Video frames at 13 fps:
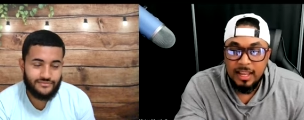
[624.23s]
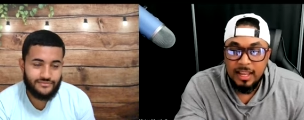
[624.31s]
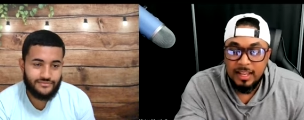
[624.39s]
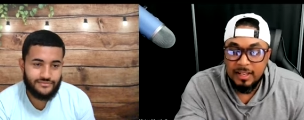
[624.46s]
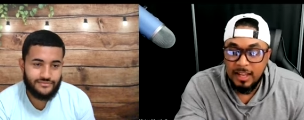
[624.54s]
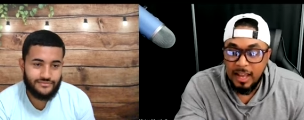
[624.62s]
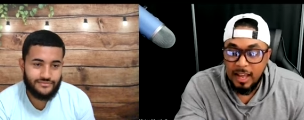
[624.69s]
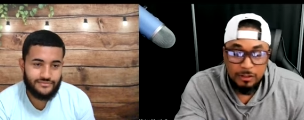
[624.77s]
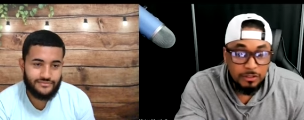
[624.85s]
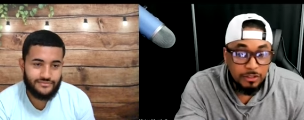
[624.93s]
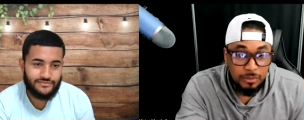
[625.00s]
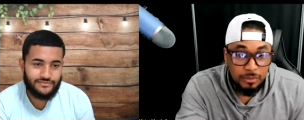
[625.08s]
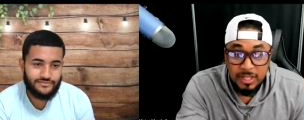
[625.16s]
Speaker 1: and
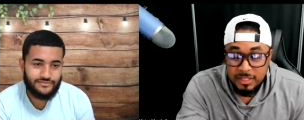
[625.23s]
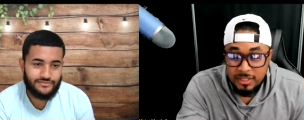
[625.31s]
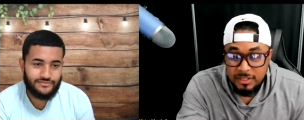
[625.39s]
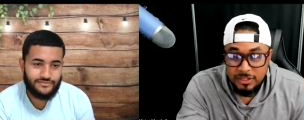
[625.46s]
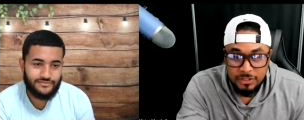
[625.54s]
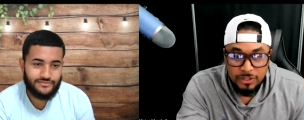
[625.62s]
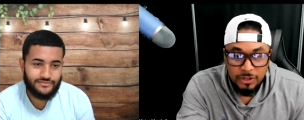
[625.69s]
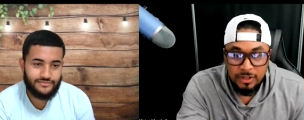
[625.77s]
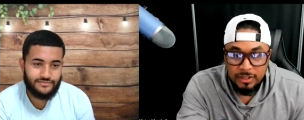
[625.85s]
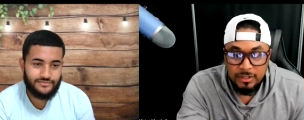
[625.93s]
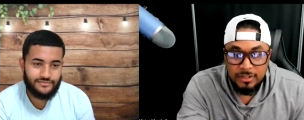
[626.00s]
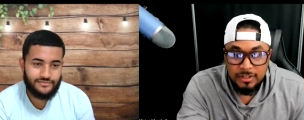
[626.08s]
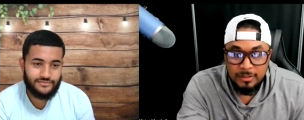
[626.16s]
I'll do this,
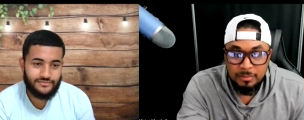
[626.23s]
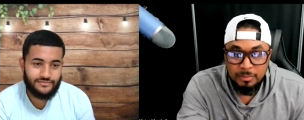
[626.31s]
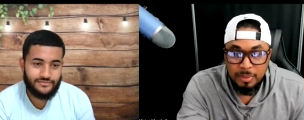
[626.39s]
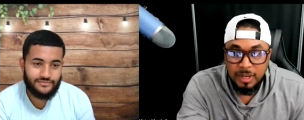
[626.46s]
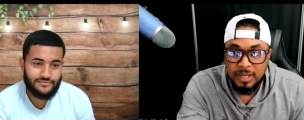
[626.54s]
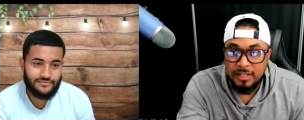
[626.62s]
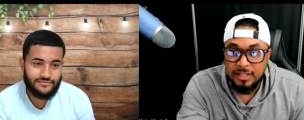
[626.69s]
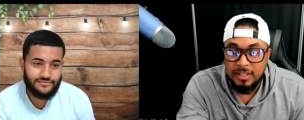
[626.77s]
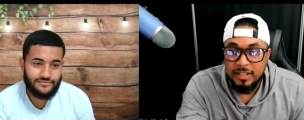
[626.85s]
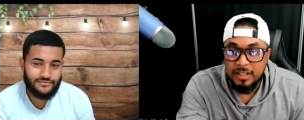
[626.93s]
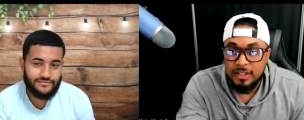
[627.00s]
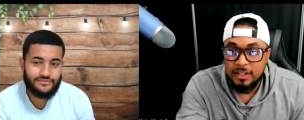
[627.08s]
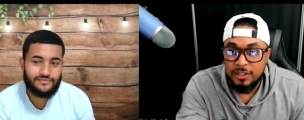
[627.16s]
sure, but
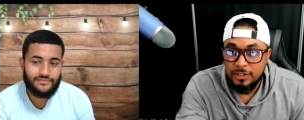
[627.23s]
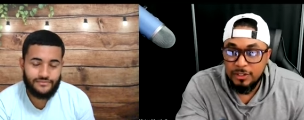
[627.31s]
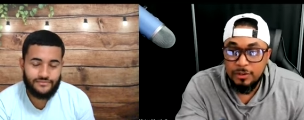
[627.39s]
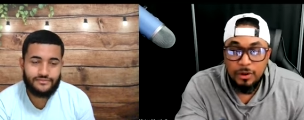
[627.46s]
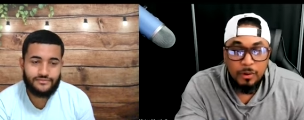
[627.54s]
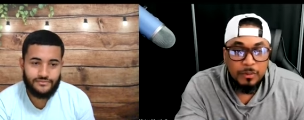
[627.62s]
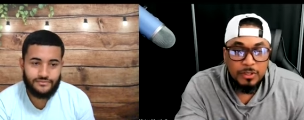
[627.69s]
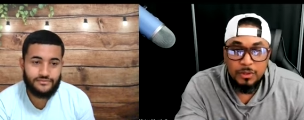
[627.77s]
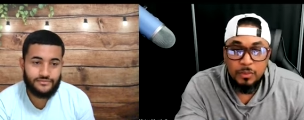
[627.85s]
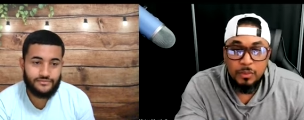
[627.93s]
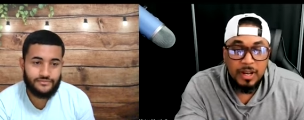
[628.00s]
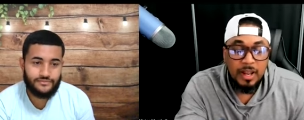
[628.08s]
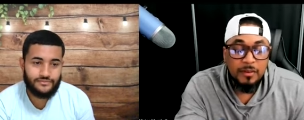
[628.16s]
you go and
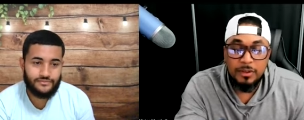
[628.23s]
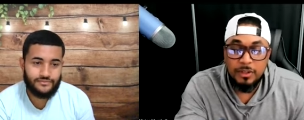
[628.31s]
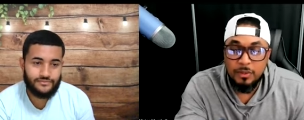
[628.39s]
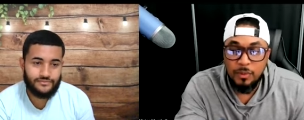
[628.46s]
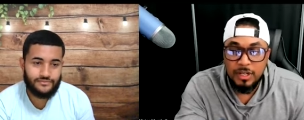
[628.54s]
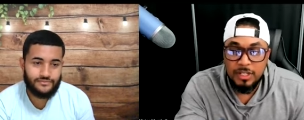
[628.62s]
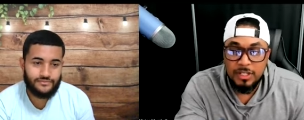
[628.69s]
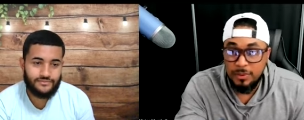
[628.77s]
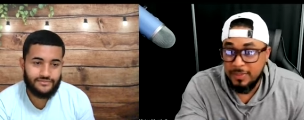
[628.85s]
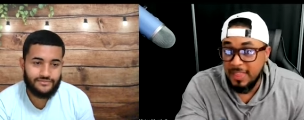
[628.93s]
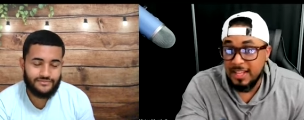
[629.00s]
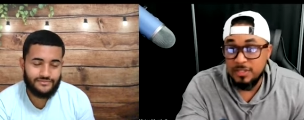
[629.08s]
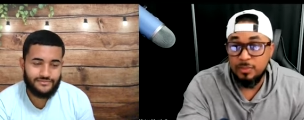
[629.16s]
do whatever you want to
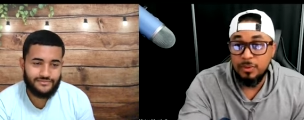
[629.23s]
do. And that's